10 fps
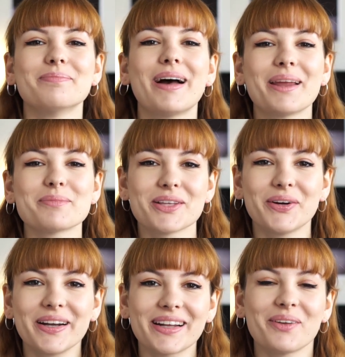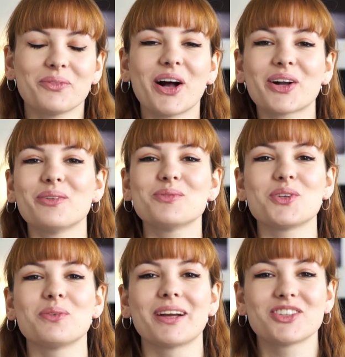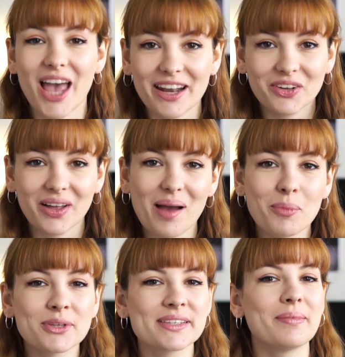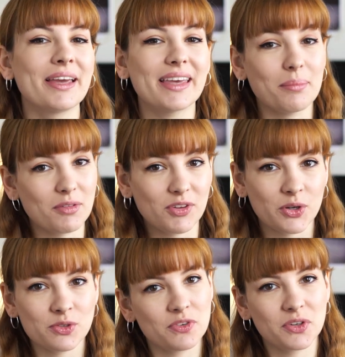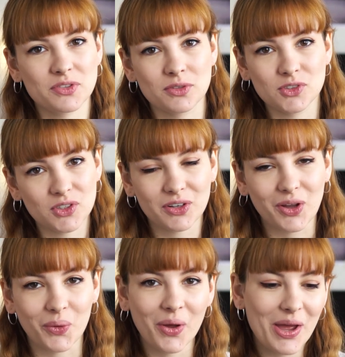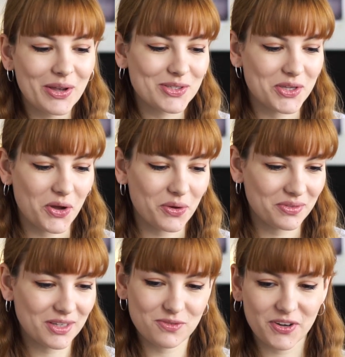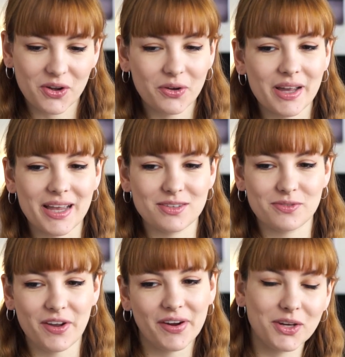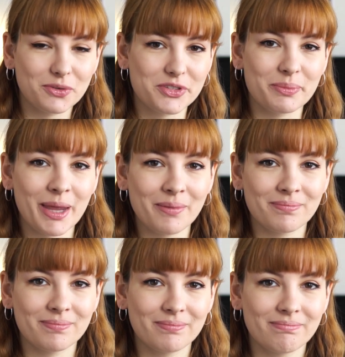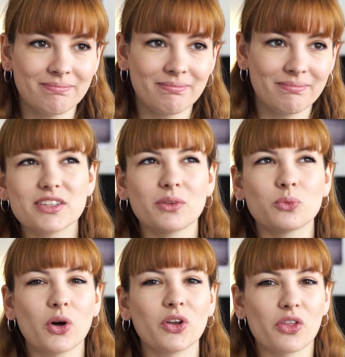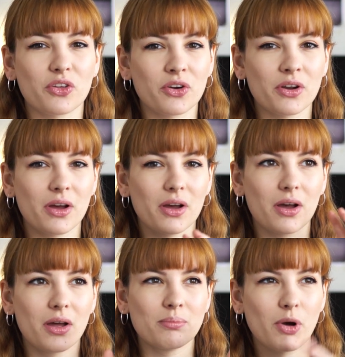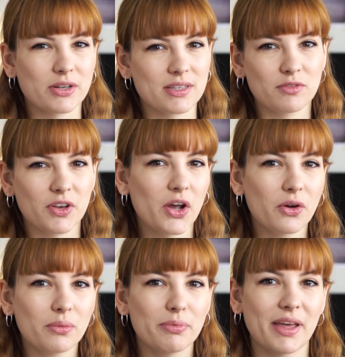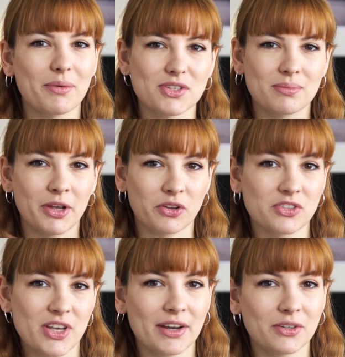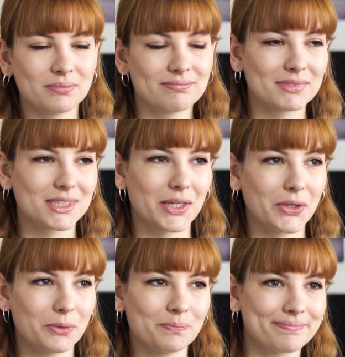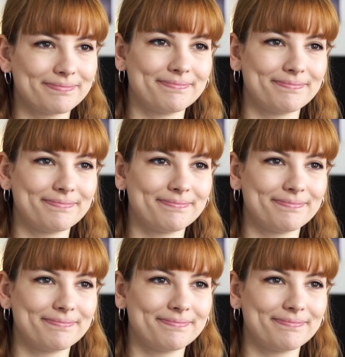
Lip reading: My name's Lauren and welcome to my channel. I mostly make gaming videos for those who do not know, so this video is very new to me. So far I've only done one other unboxing video, but that was on my other channel, so